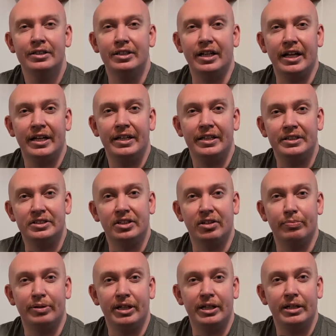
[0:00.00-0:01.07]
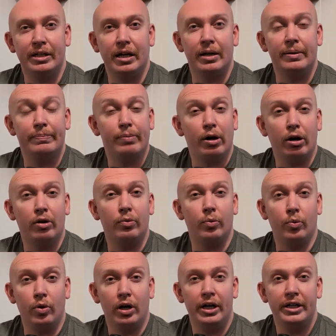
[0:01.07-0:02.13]
today is going to be a part
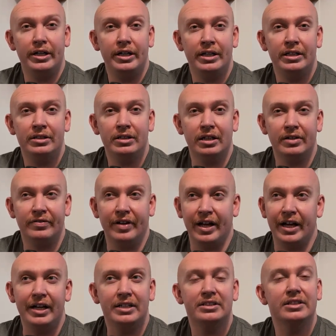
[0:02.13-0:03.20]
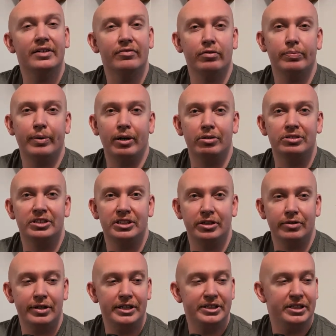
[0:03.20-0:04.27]
one of a several part
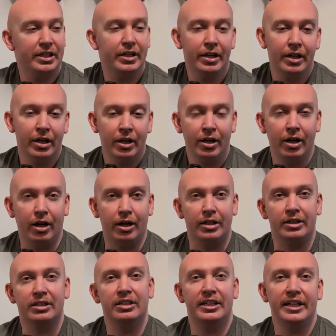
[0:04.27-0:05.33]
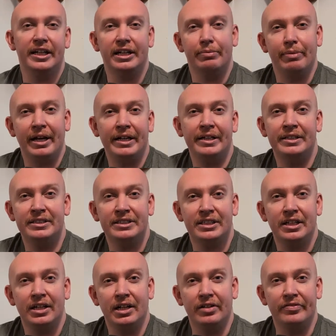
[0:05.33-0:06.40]
series on cleaning and
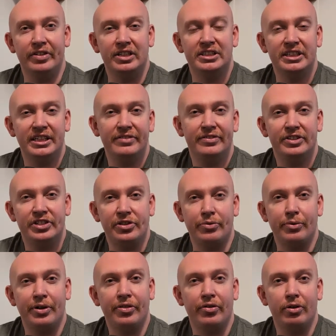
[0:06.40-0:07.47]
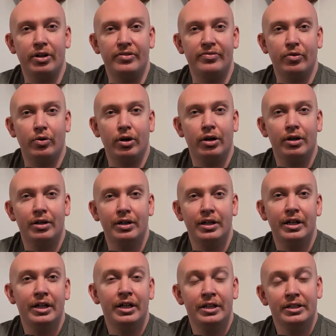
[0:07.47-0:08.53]
maintenance of the Stevens 334.
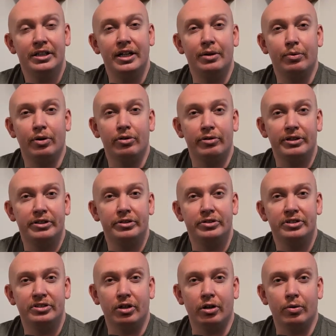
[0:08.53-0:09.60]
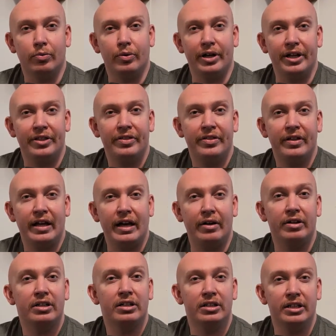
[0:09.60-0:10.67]
Today we're going to start with how
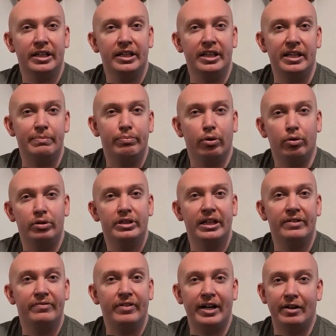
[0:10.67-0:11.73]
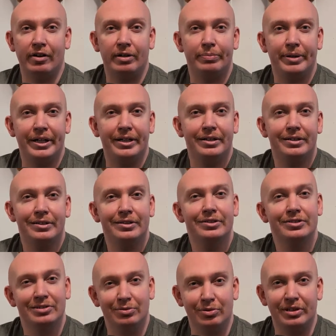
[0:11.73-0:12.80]
to clean the bolt and firing pin.
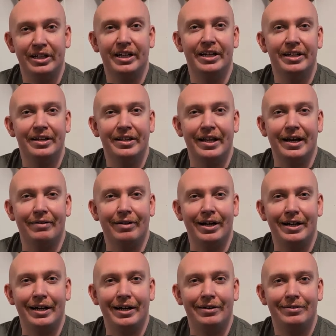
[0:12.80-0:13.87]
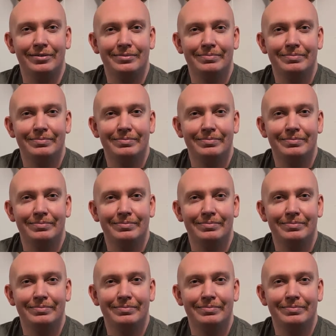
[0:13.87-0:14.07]
So we'll get into that right now.